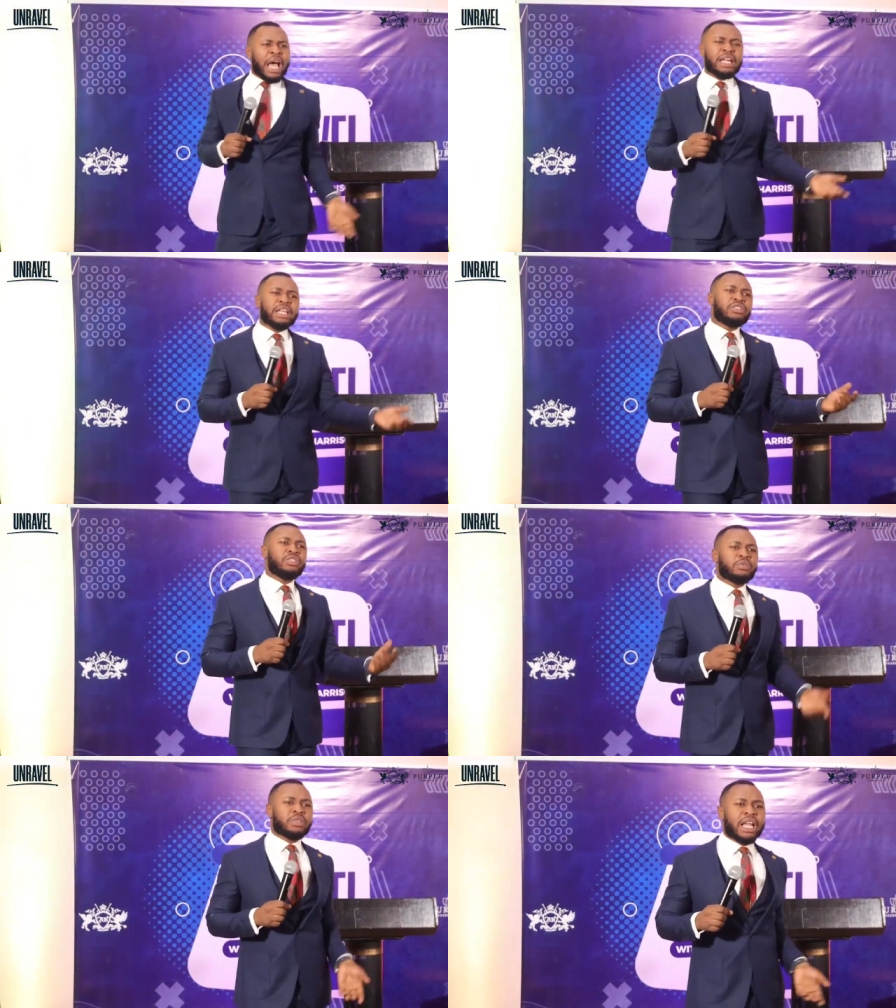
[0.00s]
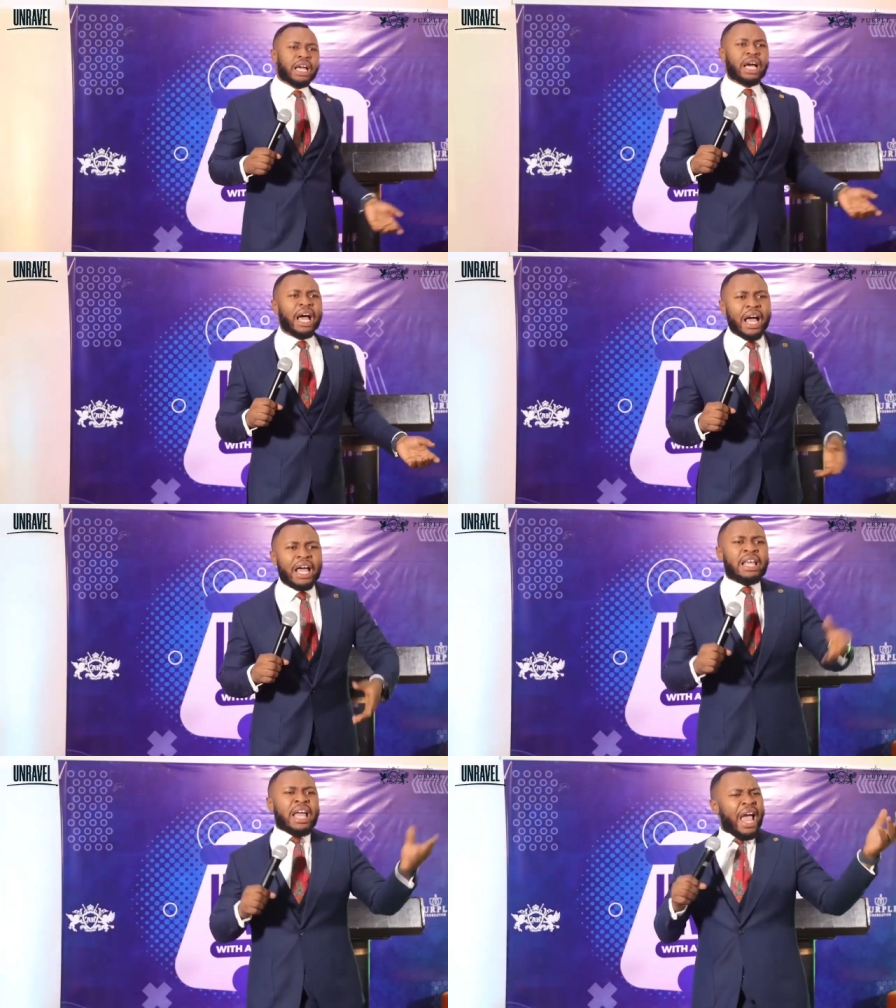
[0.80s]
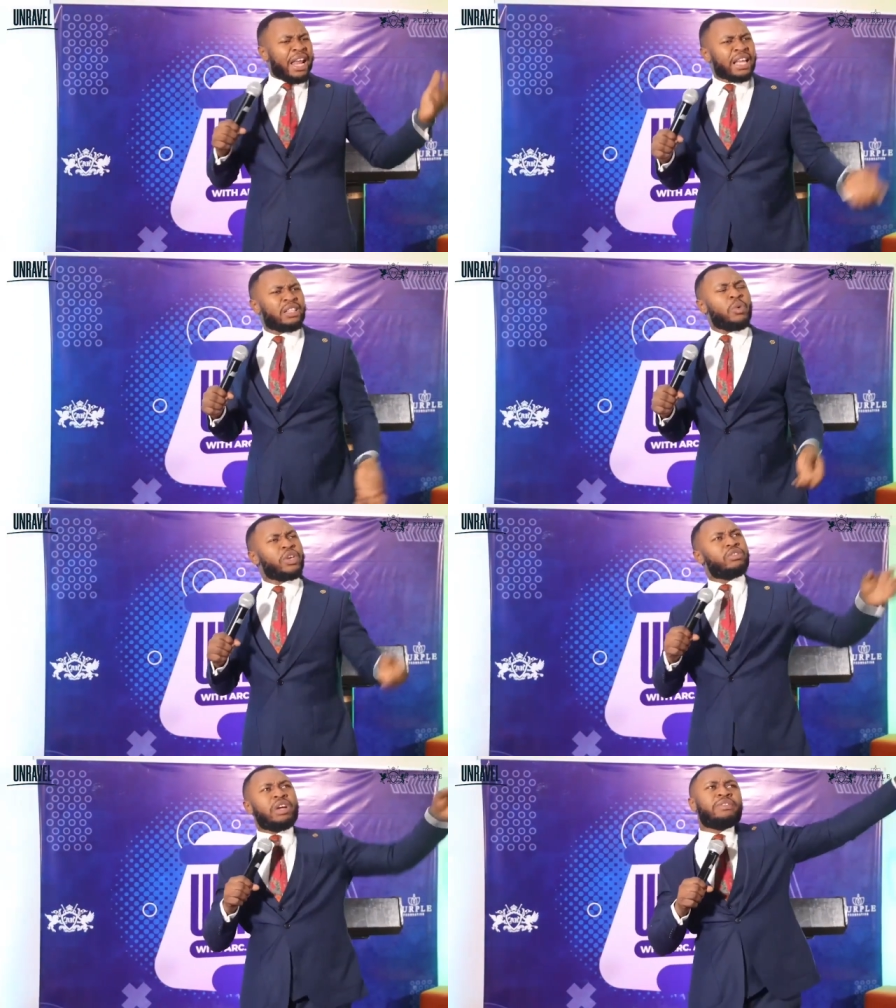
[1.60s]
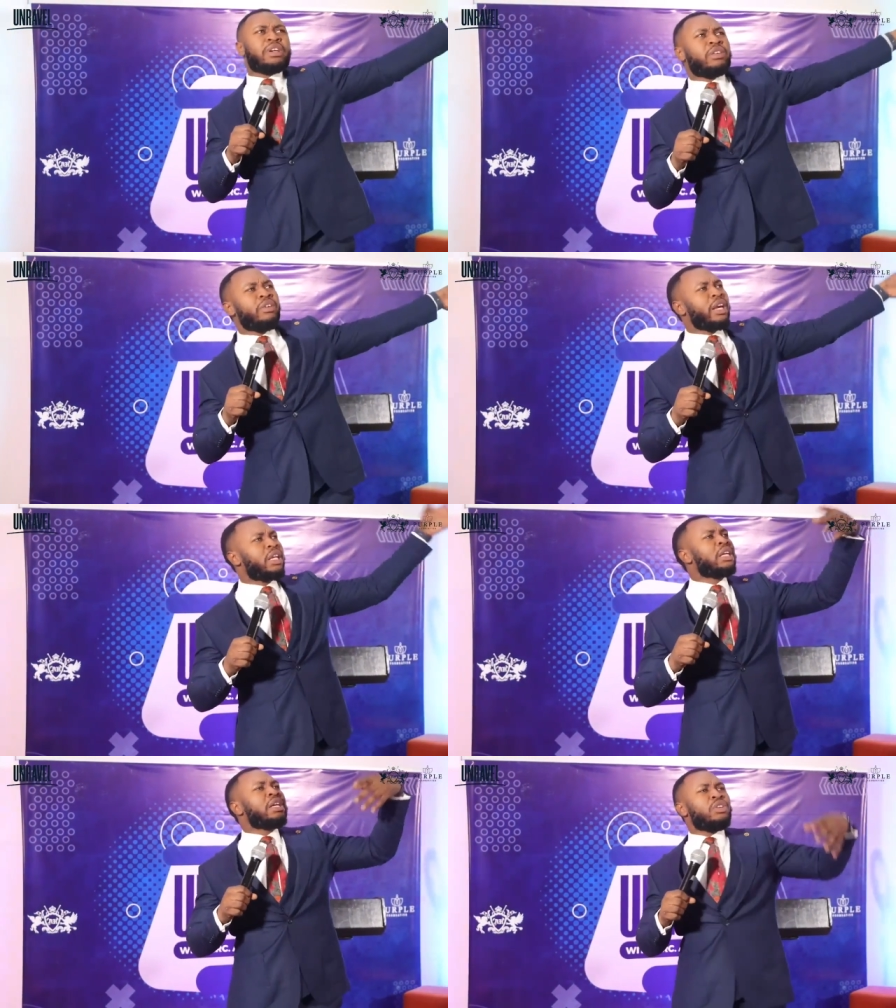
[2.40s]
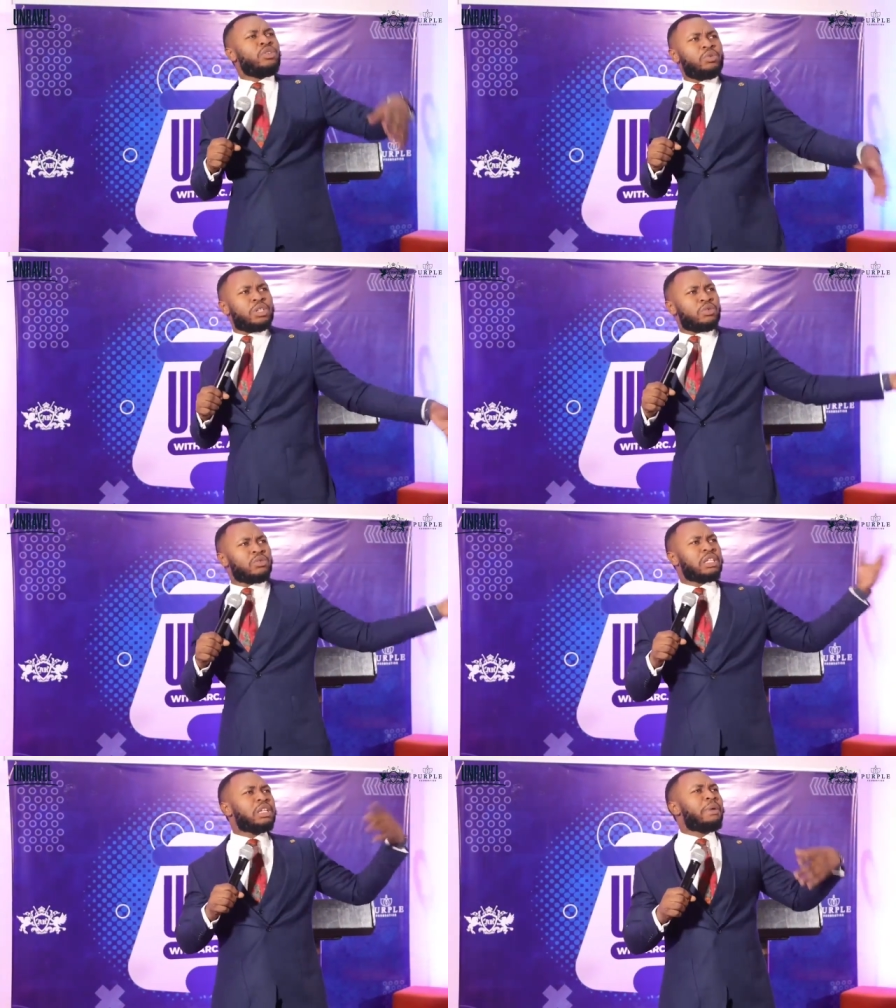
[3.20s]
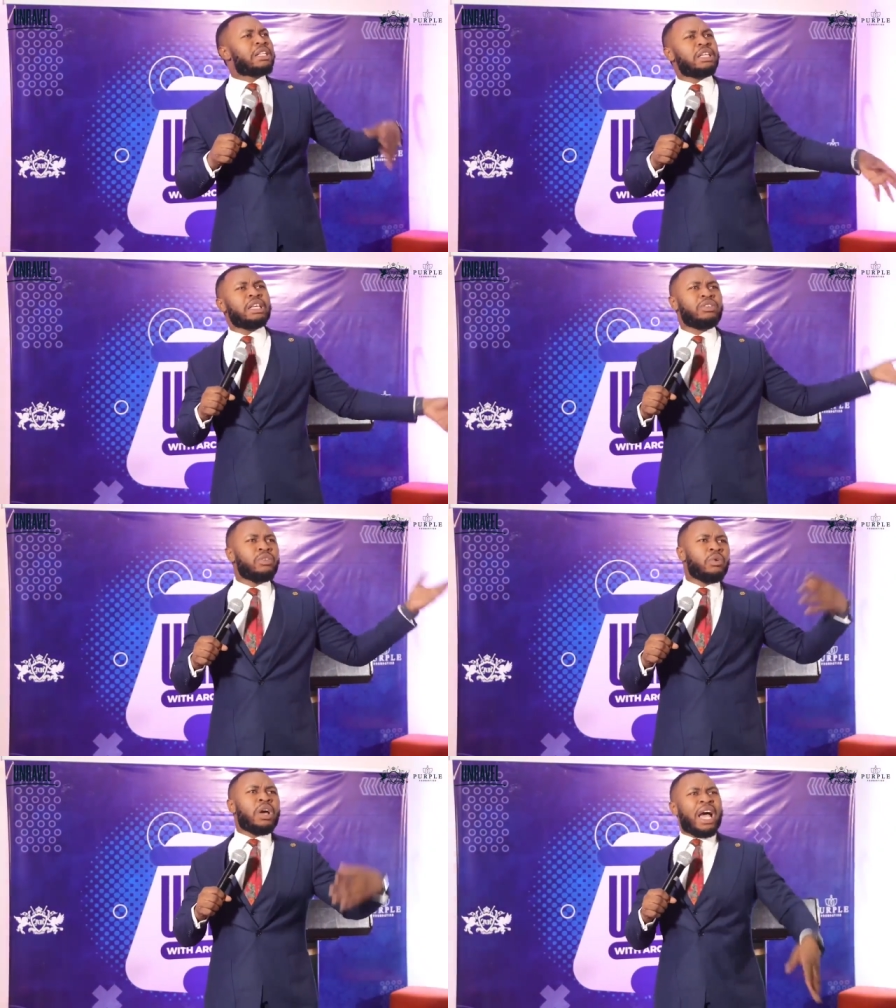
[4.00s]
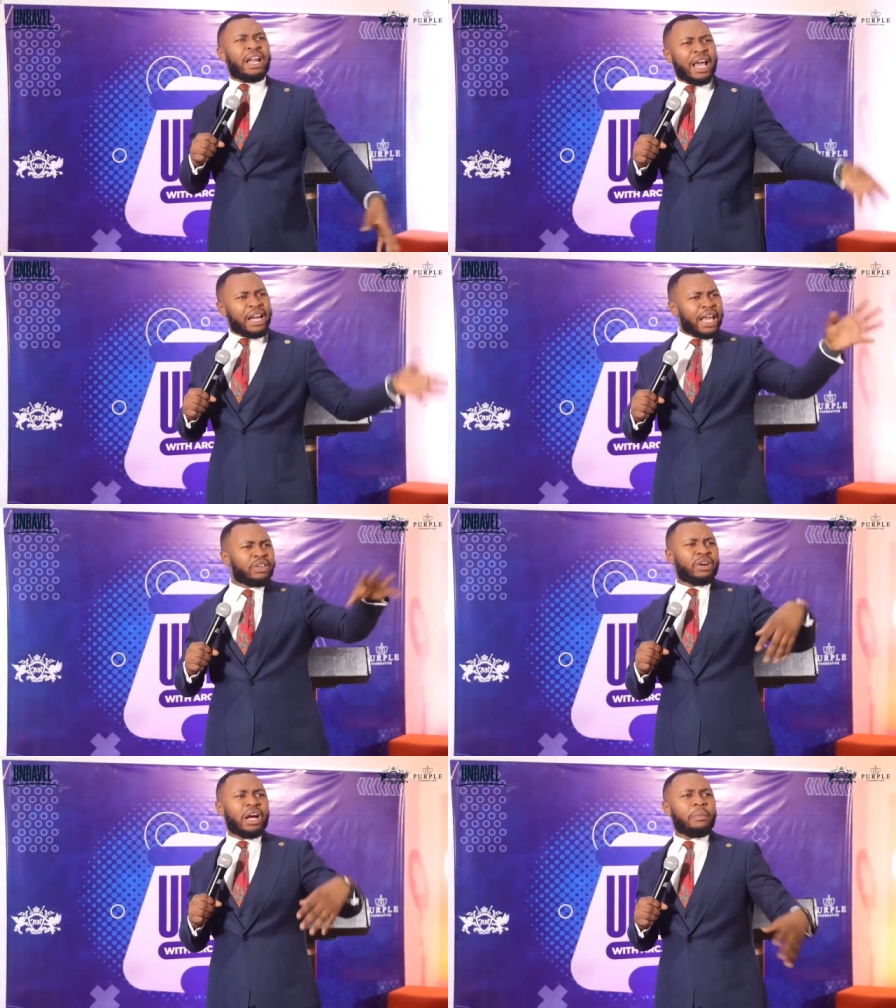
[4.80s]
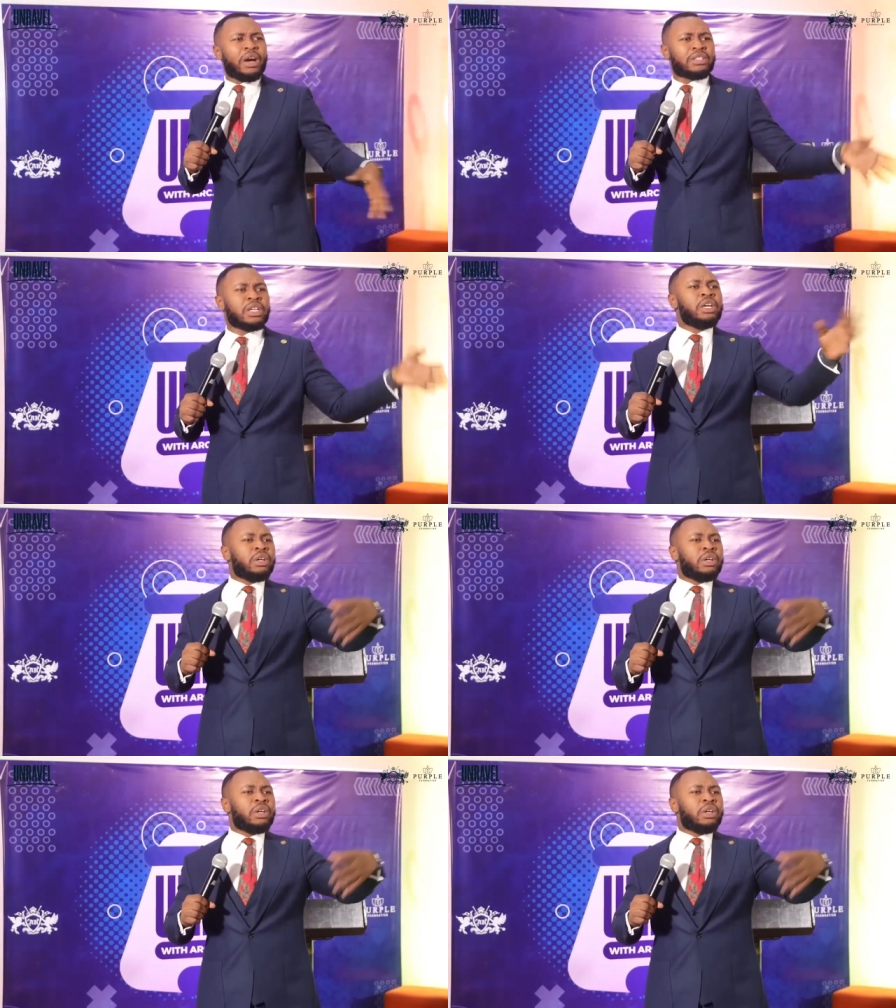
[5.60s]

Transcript: And Nate Genius was like, ah, I like the way you drive the crane. You know, it's so cinematic, you know, and I, I like your cameras.